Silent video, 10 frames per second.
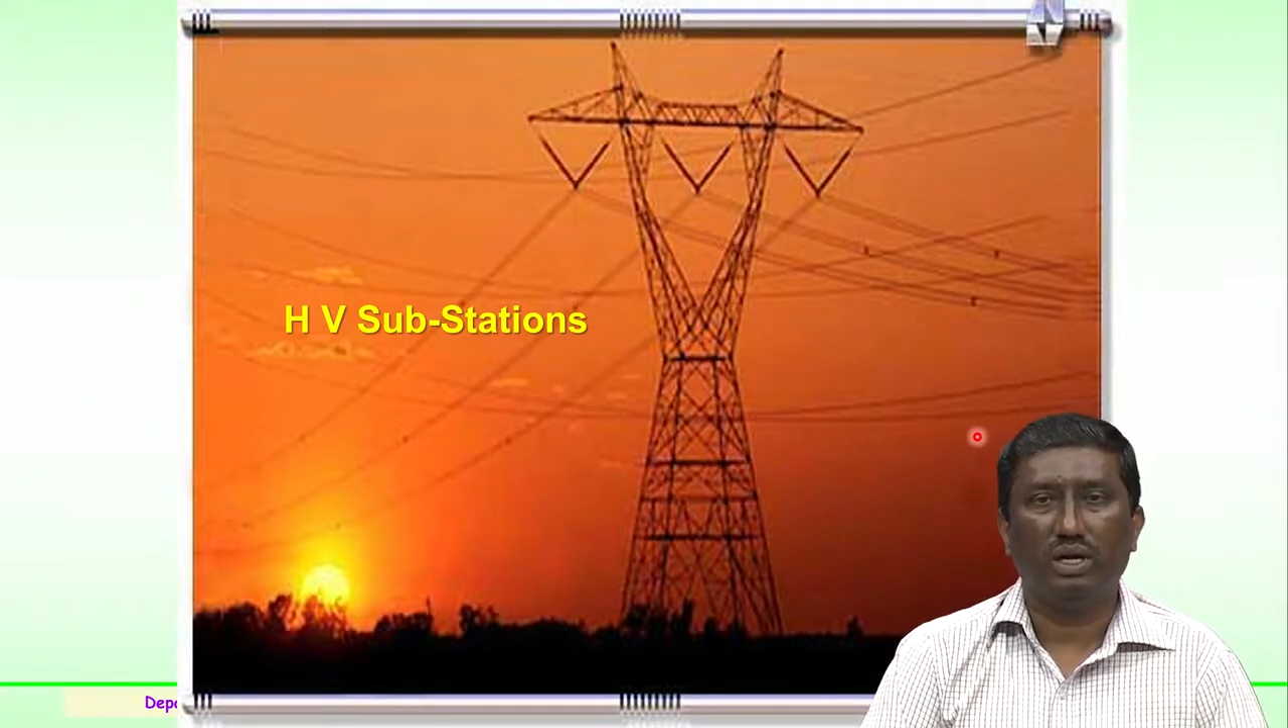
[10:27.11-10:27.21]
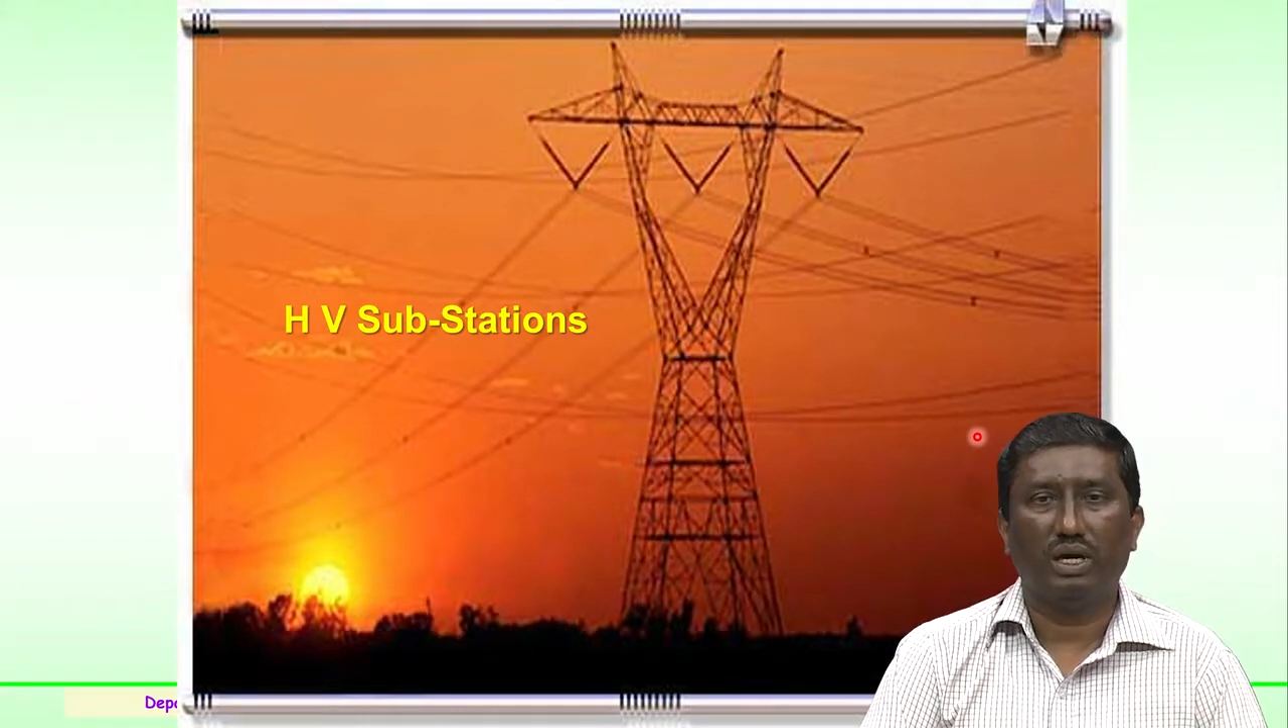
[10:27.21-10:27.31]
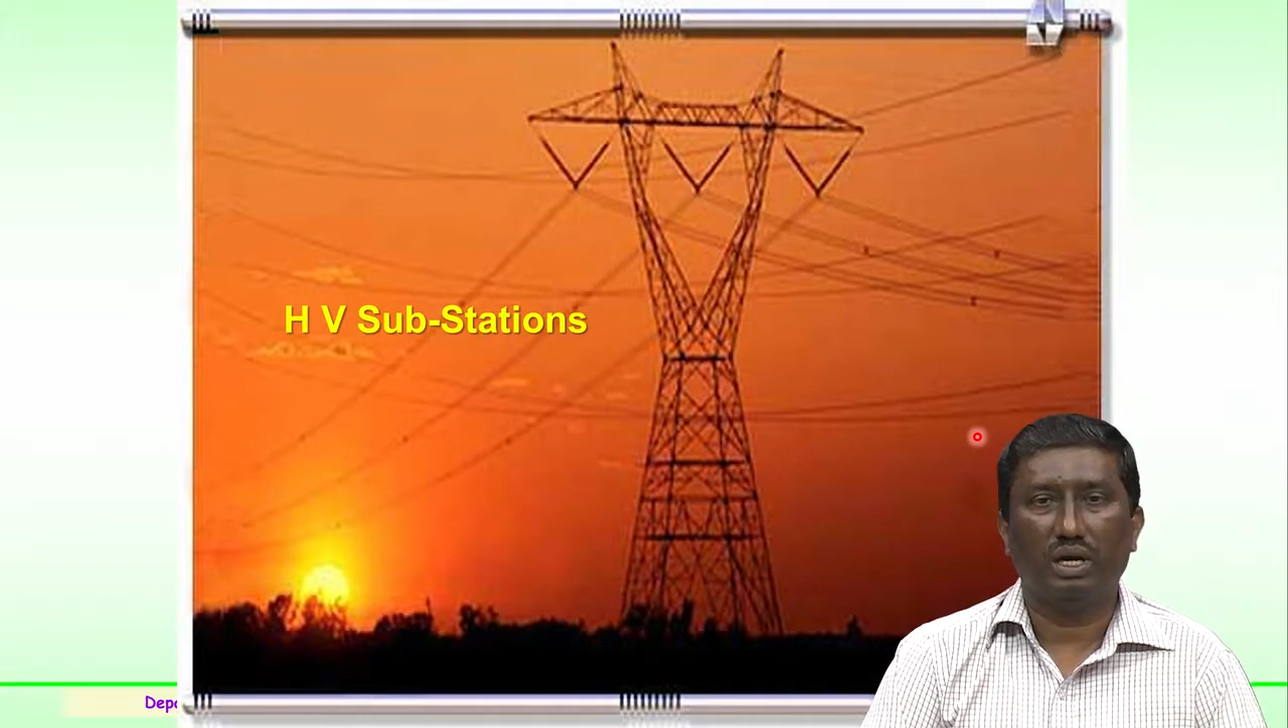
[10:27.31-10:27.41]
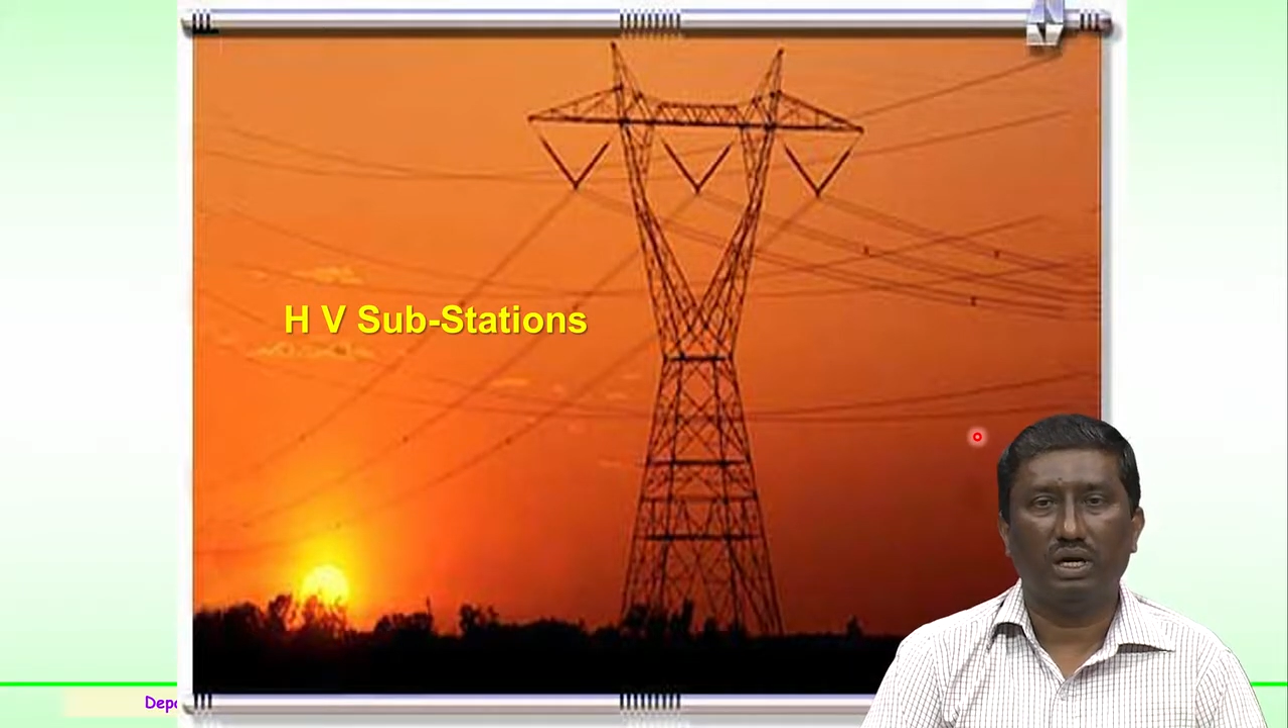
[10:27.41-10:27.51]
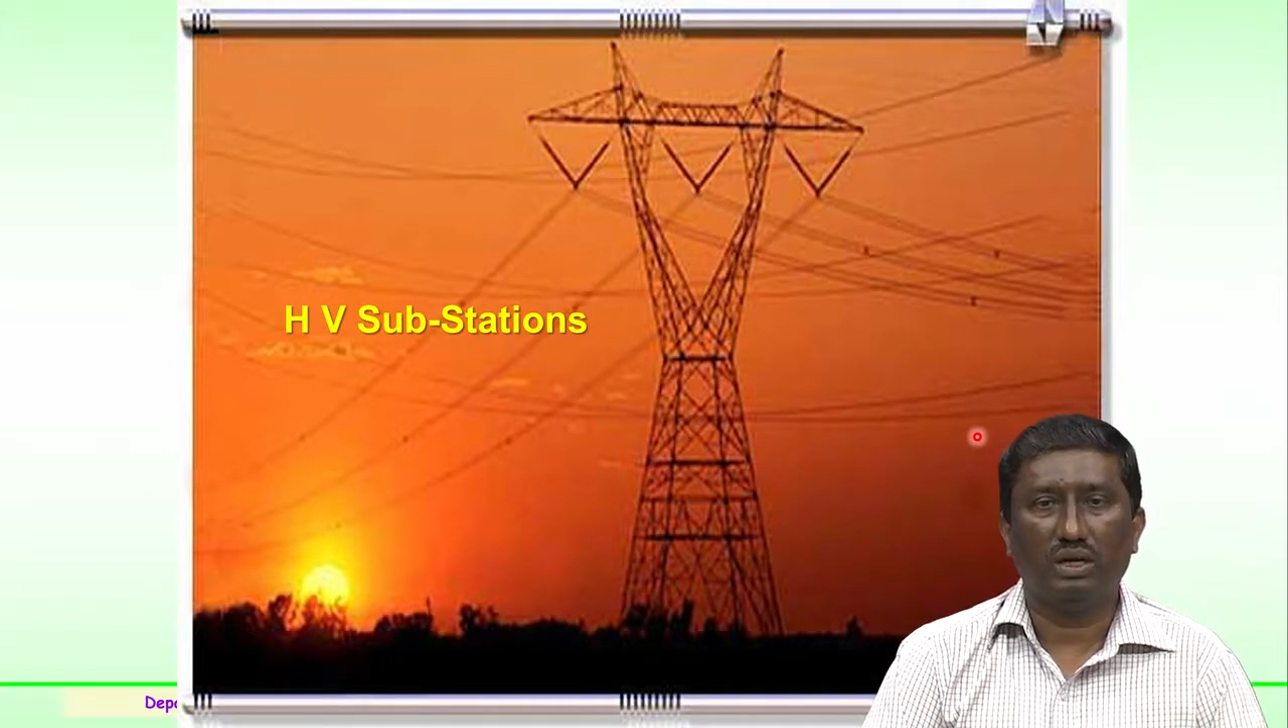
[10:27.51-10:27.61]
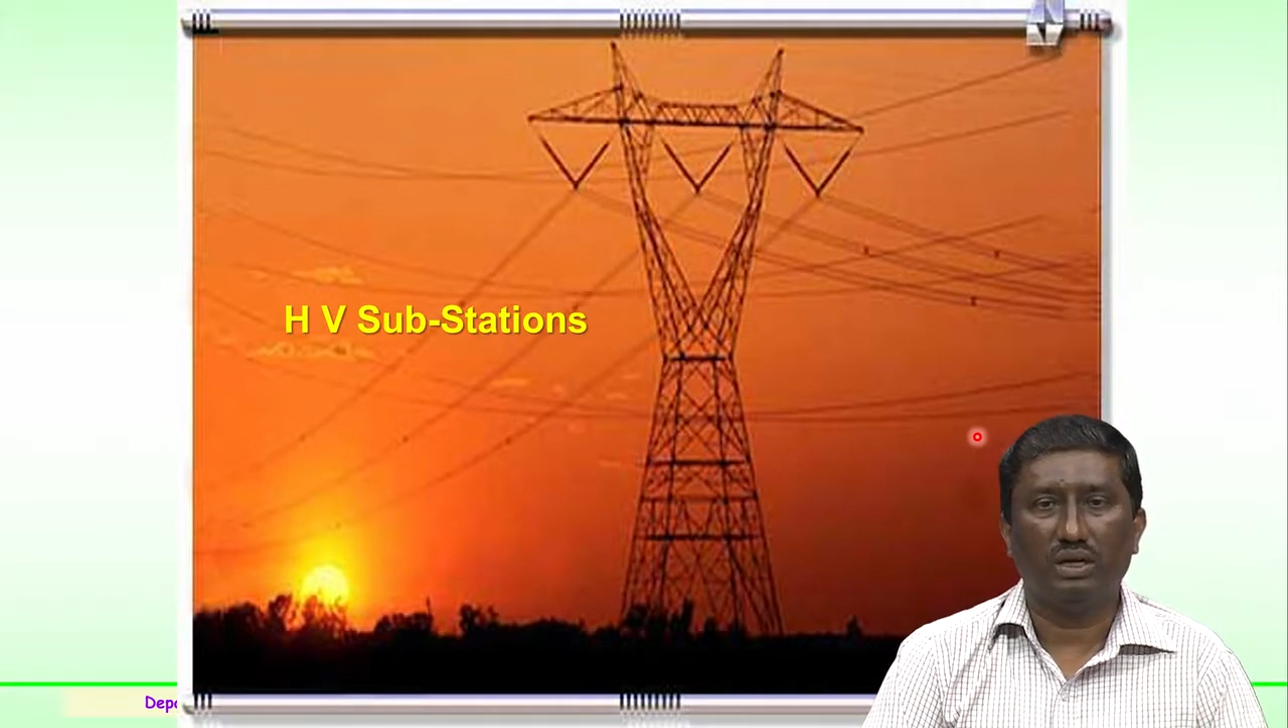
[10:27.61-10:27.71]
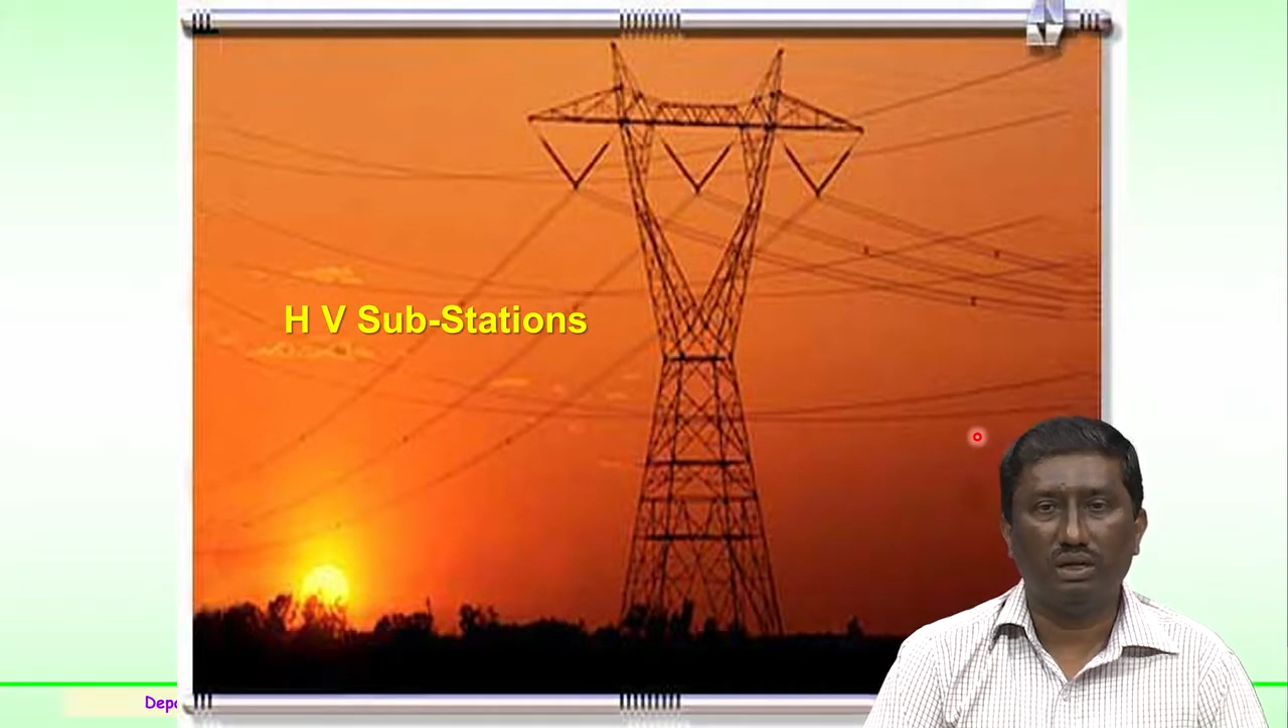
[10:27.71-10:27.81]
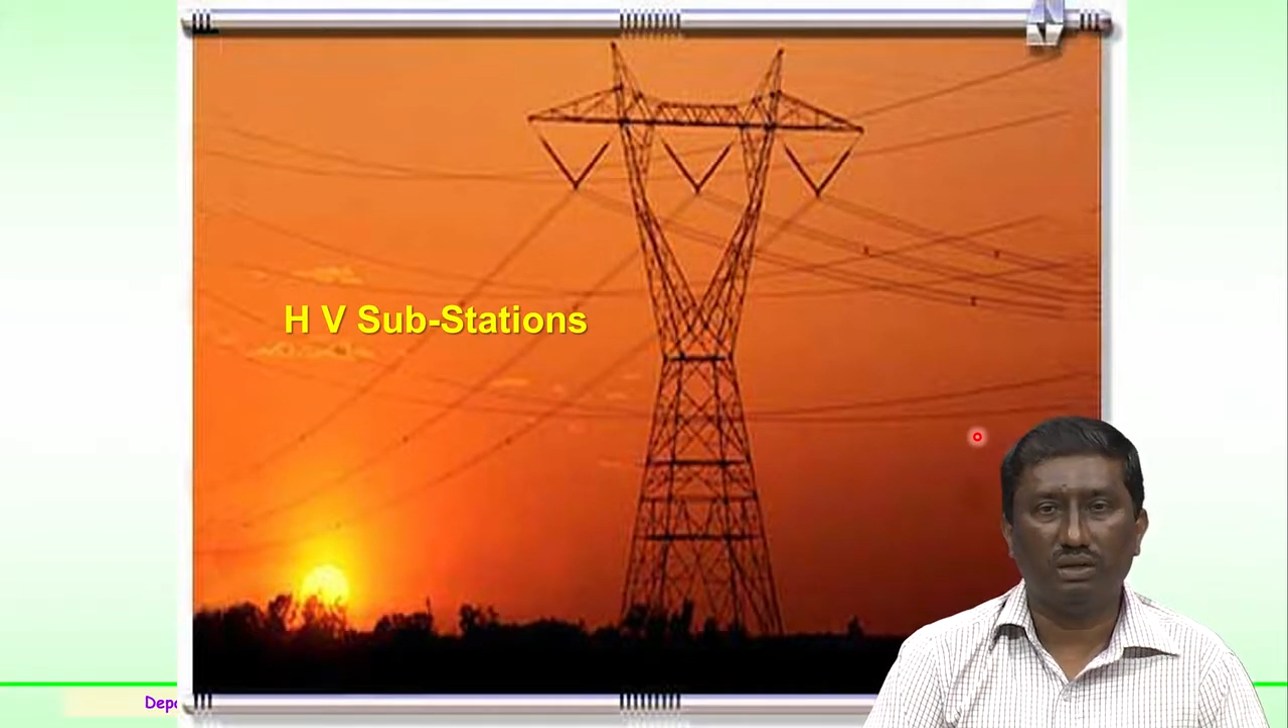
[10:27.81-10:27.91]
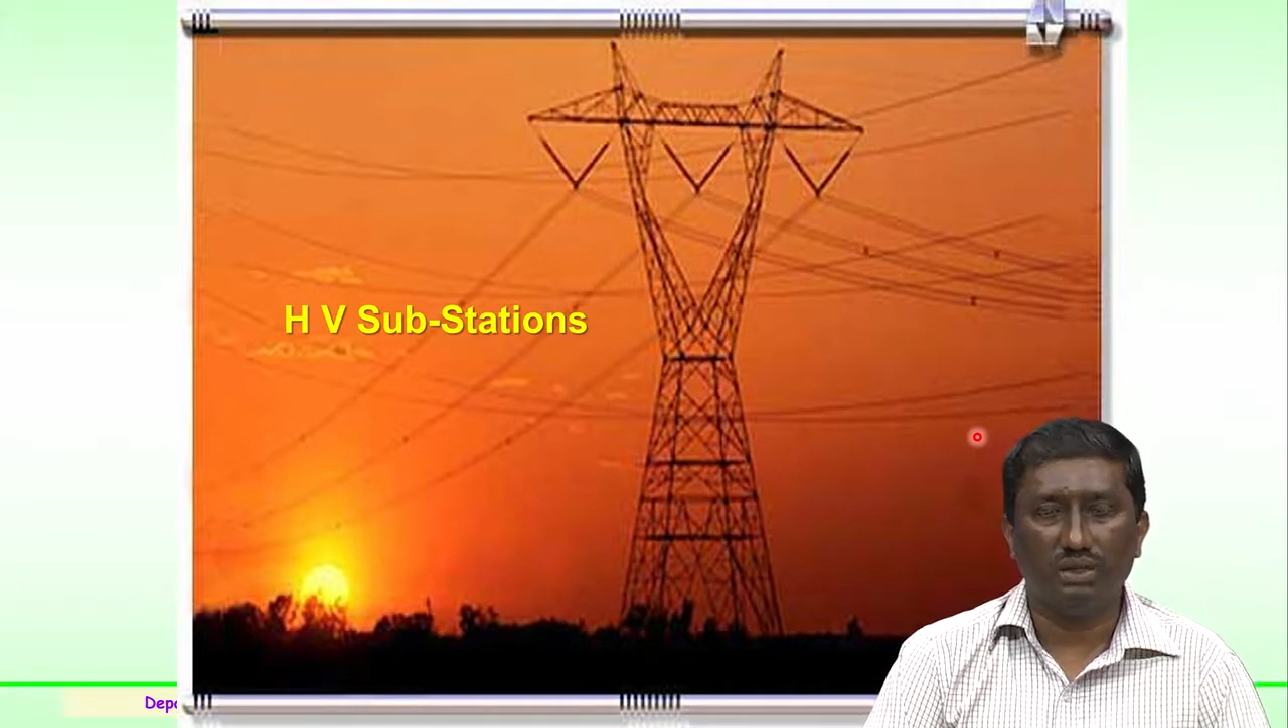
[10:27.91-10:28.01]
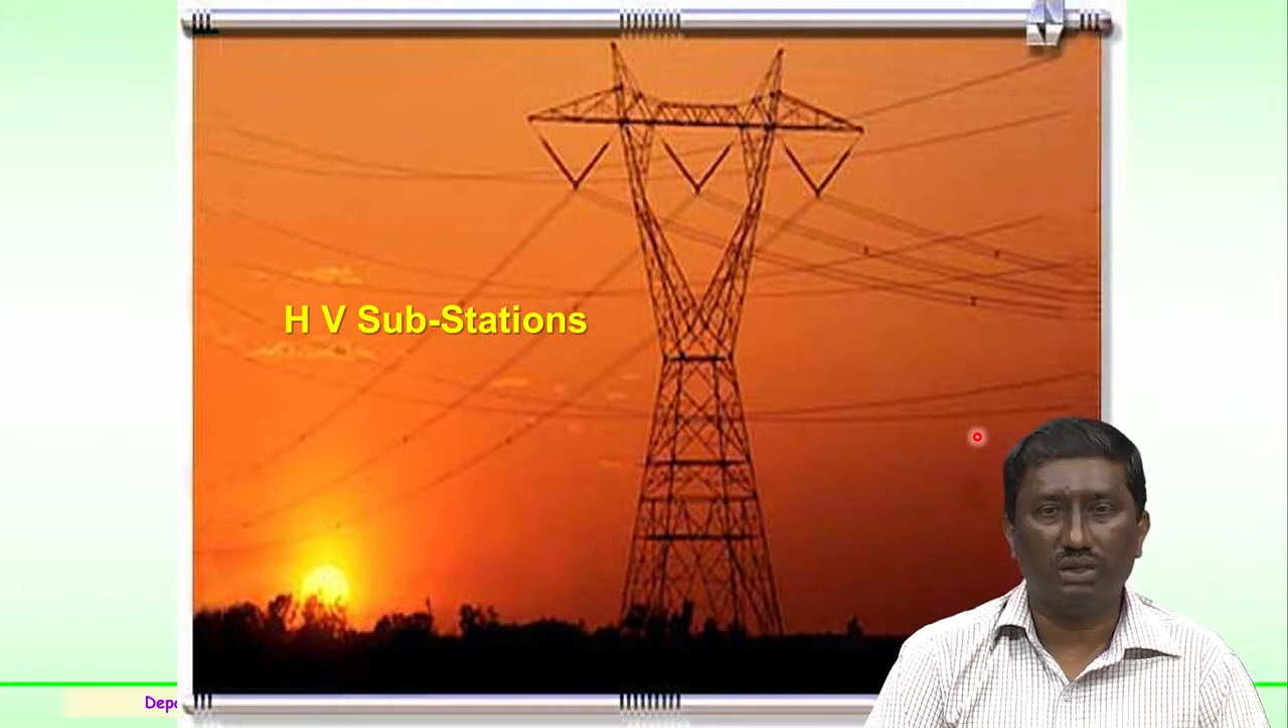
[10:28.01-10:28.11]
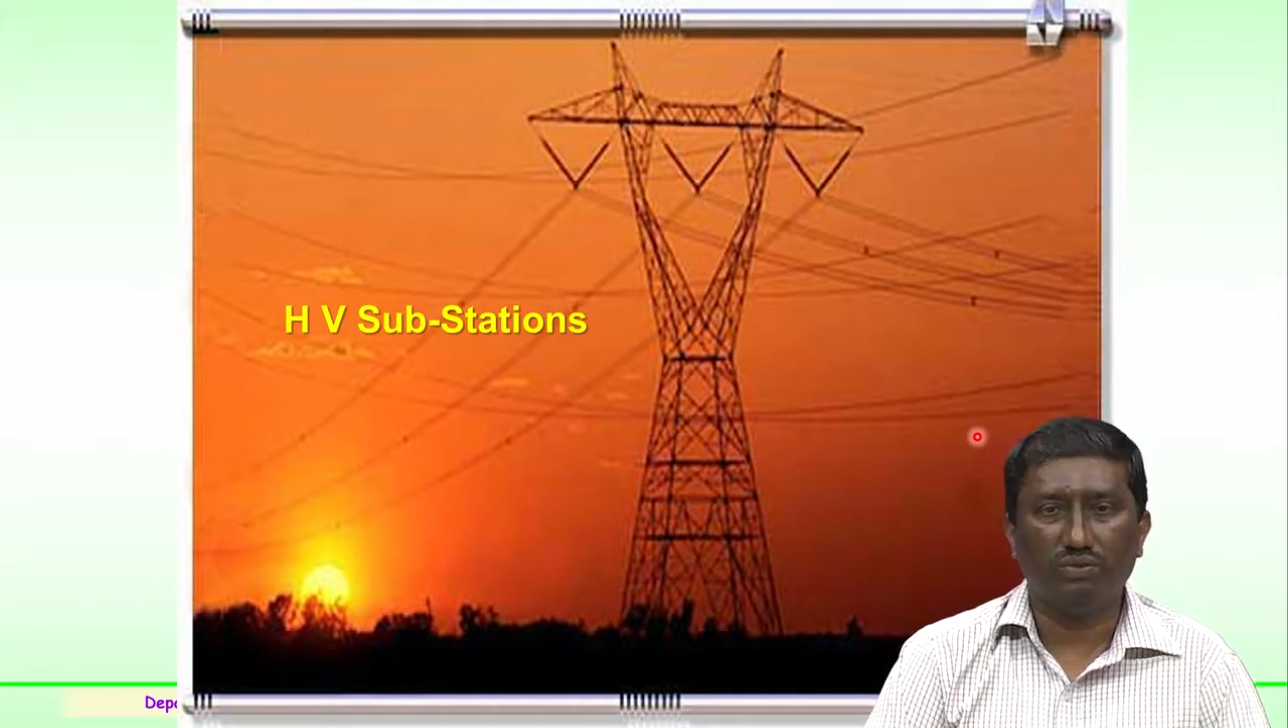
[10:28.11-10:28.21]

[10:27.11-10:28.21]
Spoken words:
and this